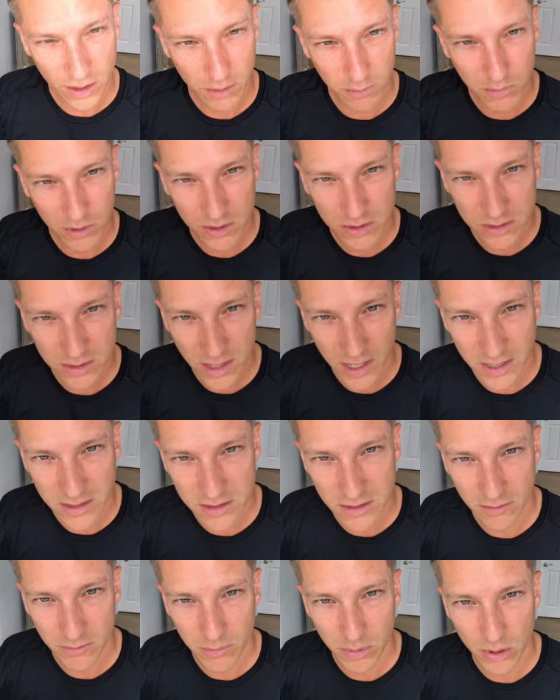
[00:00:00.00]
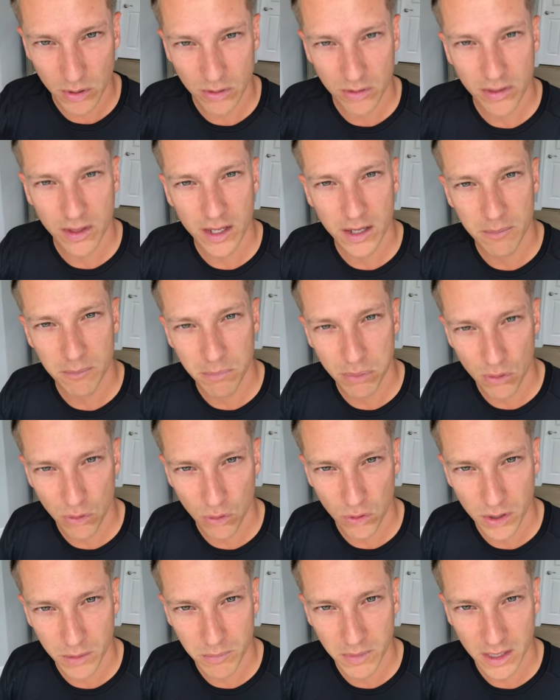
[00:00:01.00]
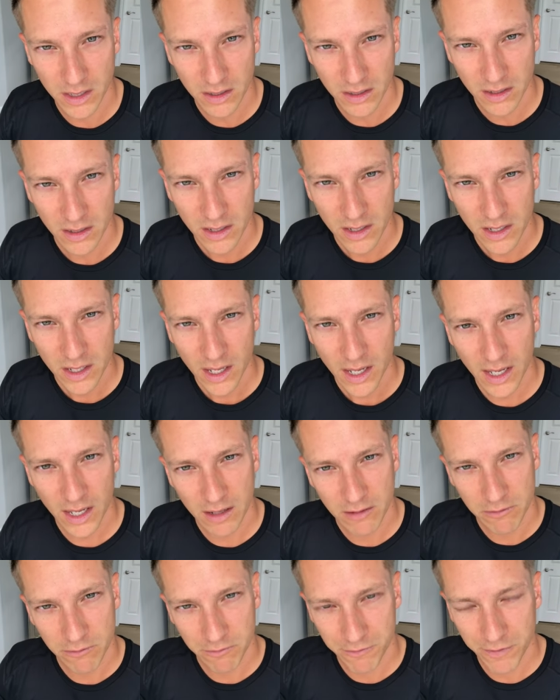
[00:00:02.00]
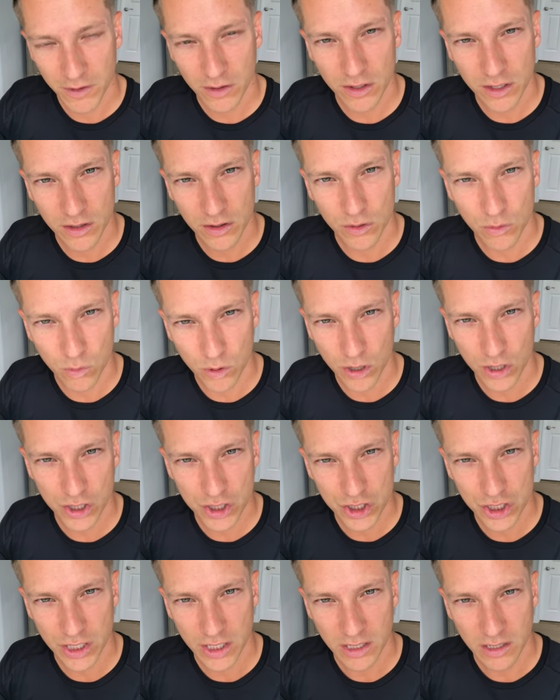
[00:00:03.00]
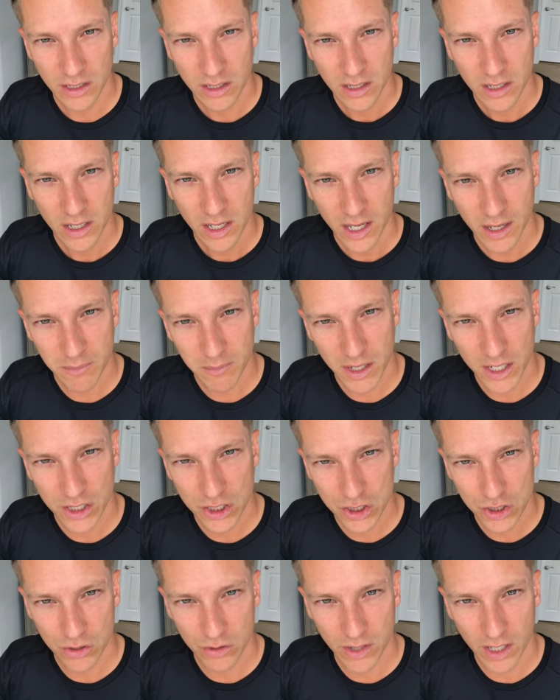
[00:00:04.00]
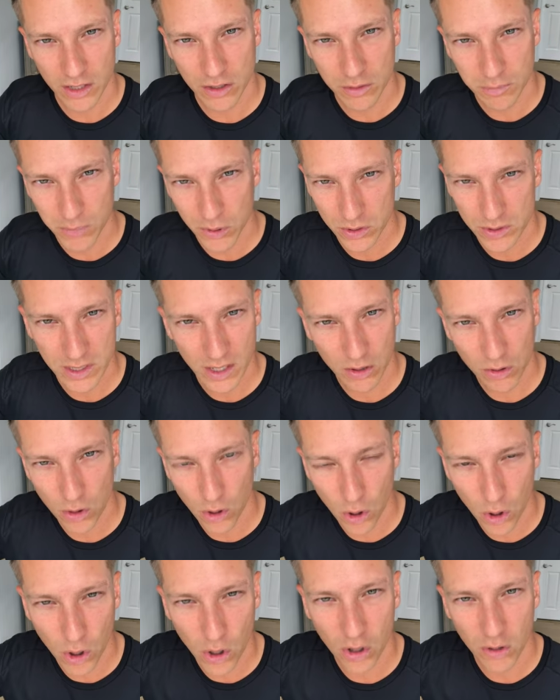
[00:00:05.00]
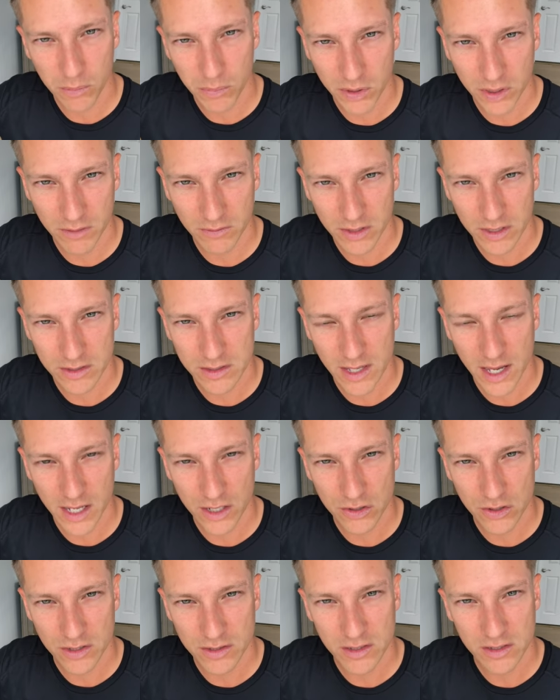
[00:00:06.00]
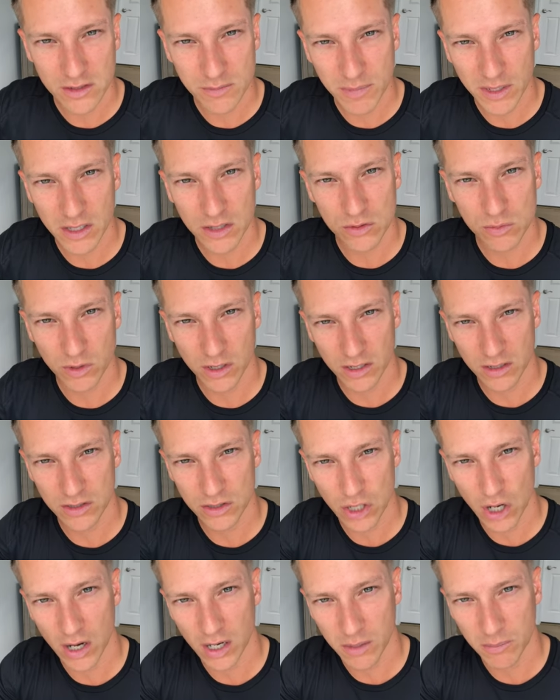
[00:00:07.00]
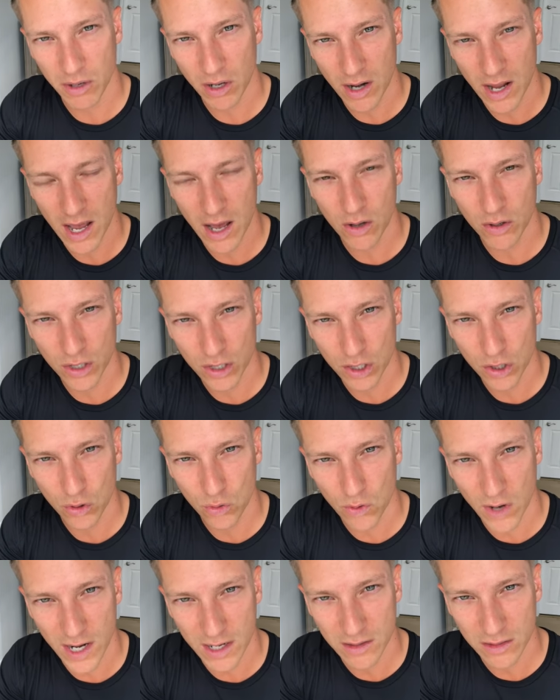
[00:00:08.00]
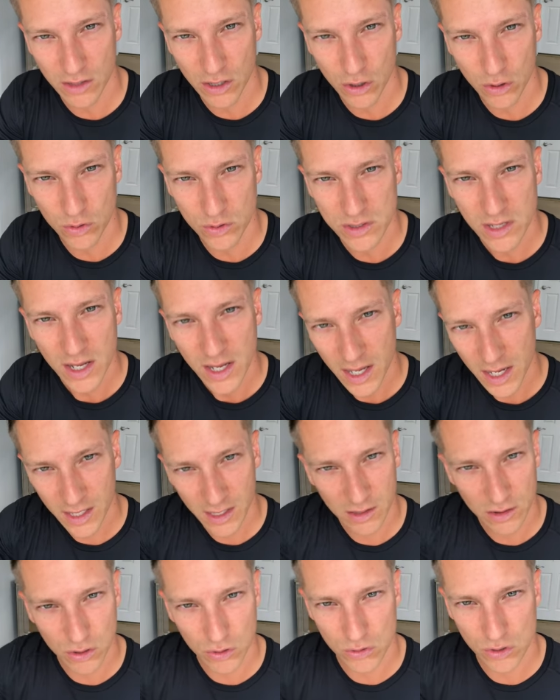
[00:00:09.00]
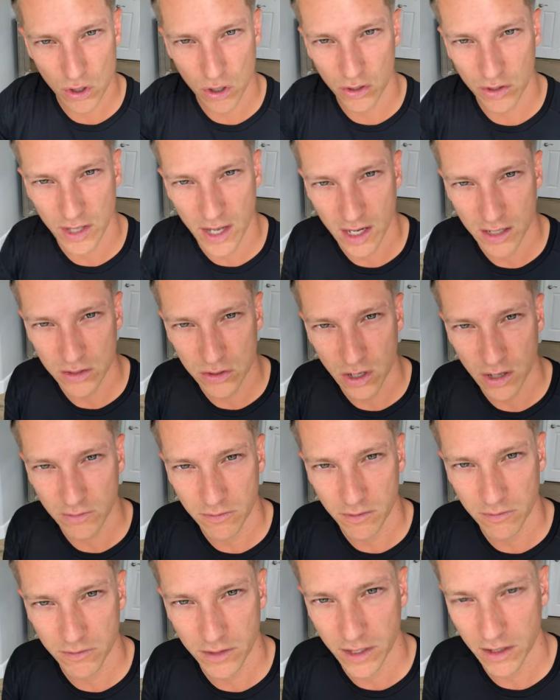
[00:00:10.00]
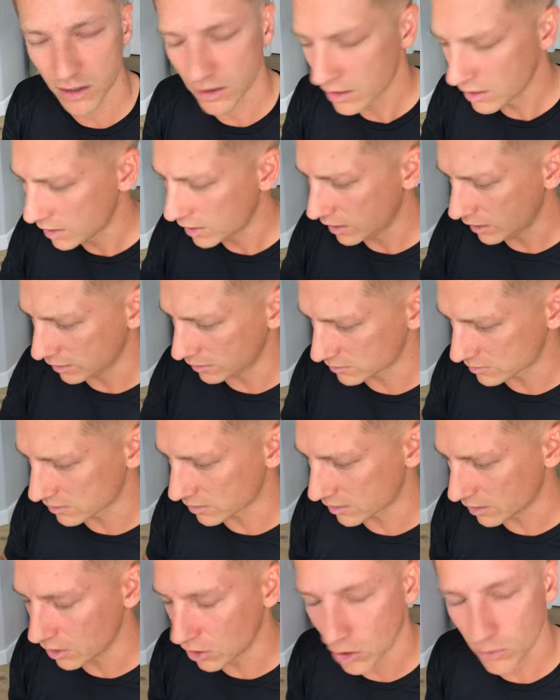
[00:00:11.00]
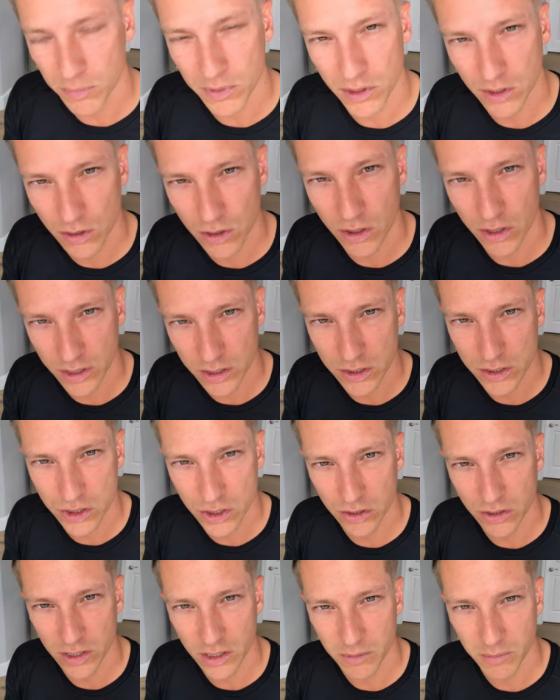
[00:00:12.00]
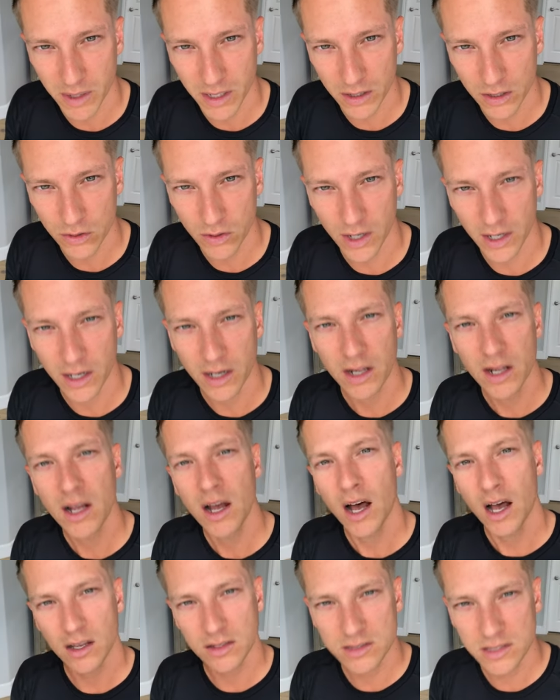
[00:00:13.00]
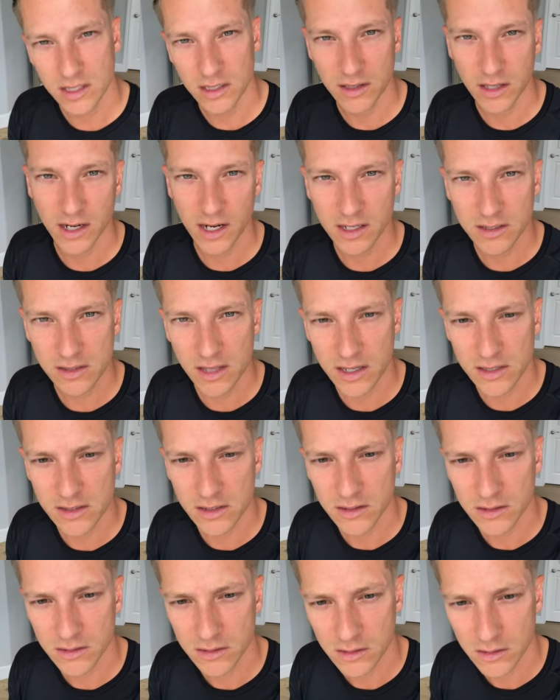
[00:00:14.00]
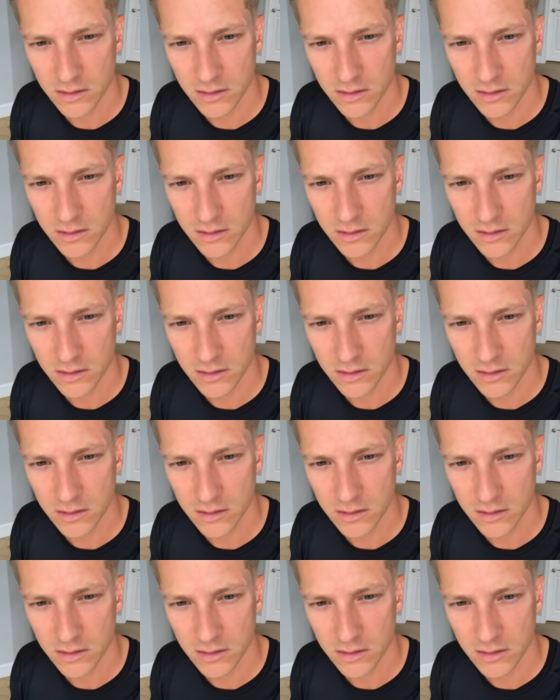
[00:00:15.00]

numbers, dates of birth, employment, and fill in the worksheet and make sure that you put down all previous addresses because we're going to talk about how to correct those and get those all knocked off of there, and it's going to help you along your journey to better credit. I'll see you in the next lesson.